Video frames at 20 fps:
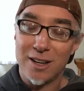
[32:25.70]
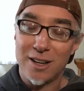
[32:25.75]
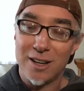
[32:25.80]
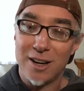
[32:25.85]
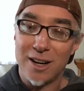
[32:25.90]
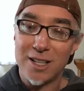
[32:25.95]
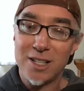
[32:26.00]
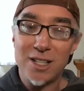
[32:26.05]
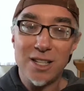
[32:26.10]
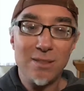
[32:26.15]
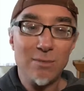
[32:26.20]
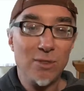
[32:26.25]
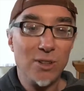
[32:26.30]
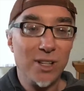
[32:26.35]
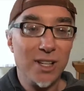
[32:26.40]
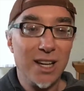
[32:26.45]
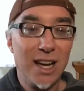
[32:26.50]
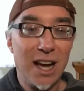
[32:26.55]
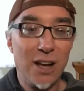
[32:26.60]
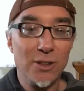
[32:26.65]
I seem
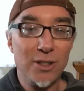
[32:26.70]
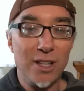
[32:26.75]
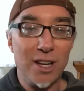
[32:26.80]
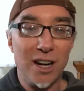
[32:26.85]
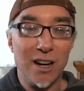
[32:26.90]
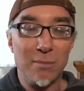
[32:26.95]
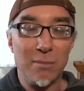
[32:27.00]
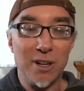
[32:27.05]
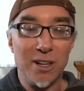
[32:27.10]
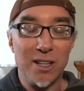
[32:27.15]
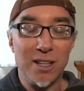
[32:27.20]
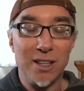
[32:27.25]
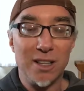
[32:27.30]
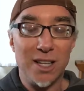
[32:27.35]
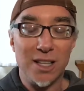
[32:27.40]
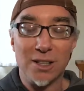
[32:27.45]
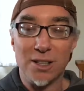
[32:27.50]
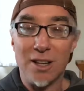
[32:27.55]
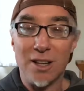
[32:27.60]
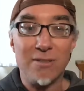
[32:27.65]
really out there, but
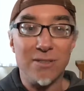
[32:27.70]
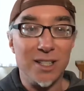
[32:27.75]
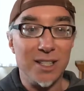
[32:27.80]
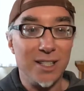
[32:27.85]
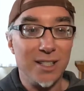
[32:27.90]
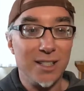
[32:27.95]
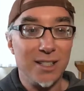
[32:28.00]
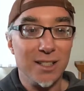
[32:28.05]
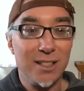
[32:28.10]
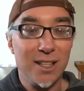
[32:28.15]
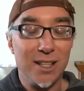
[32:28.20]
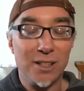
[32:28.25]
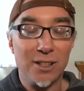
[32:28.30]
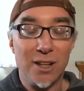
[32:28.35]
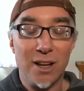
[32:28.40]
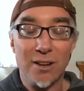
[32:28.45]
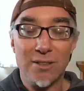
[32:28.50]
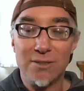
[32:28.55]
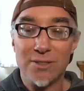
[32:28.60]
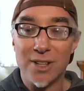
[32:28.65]
they love it. They
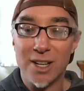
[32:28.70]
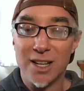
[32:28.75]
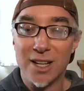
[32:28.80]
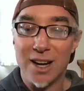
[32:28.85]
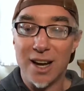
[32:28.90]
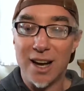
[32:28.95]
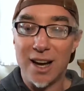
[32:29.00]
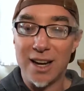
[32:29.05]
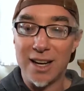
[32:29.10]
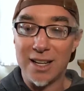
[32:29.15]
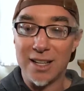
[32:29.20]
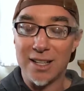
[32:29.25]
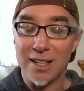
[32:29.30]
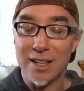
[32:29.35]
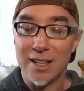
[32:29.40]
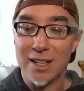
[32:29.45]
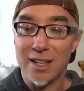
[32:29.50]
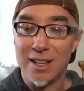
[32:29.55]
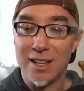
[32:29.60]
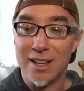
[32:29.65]
love that I
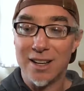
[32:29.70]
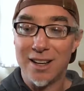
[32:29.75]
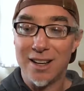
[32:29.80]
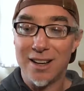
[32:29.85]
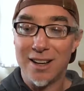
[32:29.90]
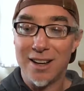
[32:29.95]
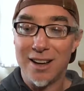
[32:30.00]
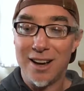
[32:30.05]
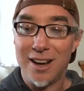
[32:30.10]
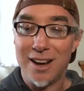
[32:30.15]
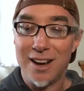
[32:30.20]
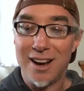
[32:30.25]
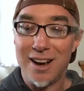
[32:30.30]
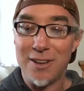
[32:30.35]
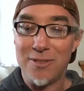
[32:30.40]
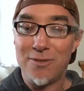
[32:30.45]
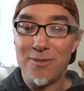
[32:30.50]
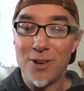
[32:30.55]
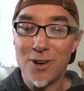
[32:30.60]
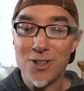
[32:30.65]

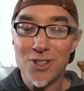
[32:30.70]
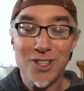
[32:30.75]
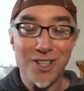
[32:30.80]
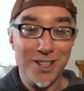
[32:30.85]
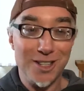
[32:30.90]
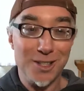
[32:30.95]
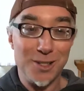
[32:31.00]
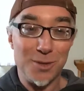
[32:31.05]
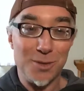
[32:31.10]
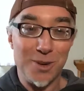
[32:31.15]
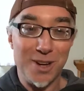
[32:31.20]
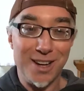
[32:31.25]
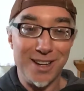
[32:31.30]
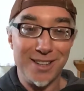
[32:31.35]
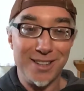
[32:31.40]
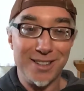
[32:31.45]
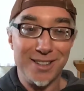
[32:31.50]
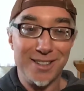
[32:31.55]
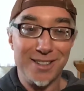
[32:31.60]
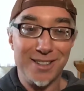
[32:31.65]
function this
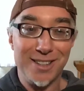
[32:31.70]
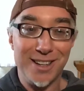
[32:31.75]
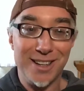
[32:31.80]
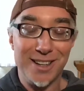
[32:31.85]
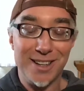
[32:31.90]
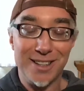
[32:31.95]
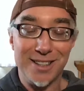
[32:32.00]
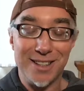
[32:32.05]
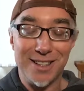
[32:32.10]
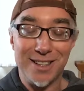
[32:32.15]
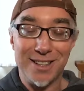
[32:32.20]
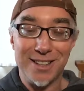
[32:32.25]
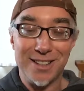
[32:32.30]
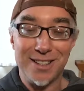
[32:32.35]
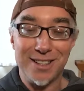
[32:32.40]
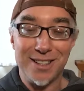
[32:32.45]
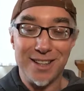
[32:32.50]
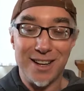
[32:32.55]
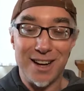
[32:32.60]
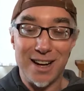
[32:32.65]
way,
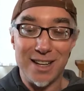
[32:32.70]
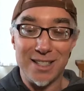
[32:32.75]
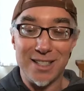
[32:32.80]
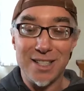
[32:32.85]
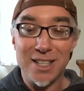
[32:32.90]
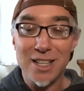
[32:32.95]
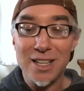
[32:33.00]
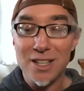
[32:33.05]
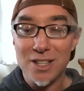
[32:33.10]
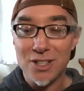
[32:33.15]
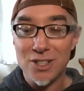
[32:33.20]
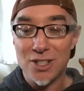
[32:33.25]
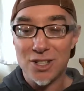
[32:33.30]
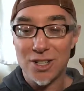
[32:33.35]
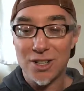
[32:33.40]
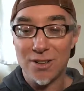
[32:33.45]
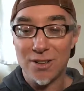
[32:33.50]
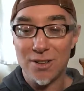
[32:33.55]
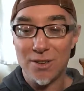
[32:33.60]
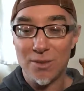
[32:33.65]
that I
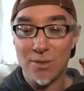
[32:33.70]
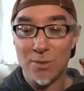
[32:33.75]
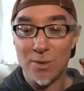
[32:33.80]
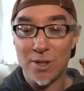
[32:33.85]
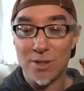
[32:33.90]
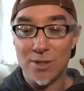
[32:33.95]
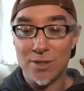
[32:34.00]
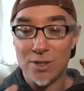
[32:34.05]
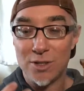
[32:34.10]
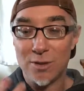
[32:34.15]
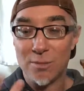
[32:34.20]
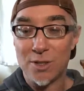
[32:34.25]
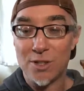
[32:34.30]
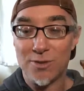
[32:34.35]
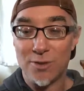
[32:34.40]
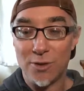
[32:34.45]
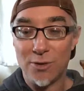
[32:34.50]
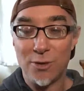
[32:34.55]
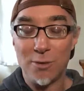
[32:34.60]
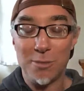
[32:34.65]
teach with so much
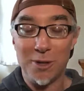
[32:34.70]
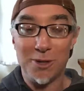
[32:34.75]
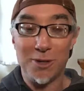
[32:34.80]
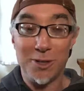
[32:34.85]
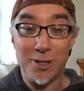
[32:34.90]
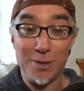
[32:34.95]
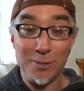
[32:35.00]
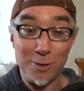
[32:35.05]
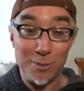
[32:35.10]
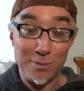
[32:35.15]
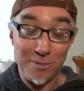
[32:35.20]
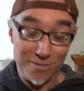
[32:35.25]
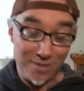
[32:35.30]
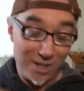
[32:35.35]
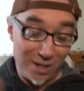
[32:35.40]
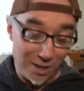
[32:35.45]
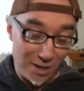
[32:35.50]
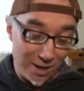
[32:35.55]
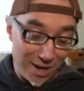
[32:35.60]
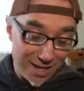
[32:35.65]
vulnerability, with,
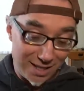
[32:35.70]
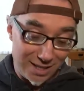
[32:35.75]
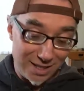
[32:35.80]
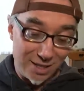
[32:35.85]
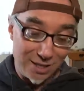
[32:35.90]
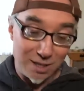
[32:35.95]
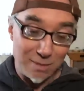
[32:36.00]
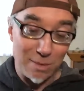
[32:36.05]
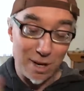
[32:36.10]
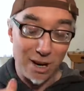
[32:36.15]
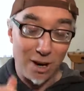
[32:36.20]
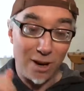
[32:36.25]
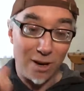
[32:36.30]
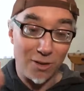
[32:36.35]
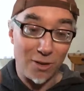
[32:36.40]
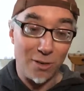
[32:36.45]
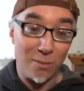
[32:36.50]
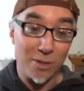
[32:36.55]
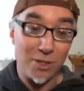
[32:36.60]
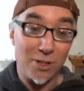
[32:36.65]
ideally my heart
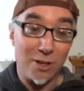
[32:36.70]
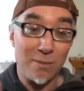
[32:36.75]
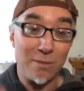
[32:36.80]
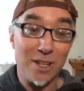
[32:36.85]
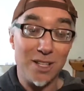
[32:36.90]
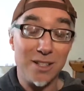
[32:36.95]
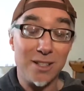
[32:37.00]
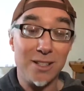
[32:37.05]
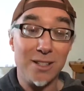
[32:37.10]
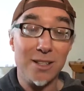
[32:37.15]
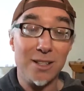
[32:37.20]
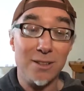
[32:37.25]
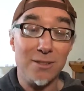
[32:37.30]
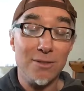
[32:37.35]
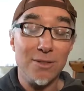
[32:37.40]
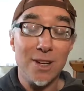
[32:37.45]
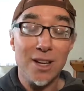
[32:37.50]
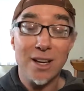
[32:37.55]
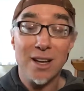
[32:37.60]
almost on my sleeve.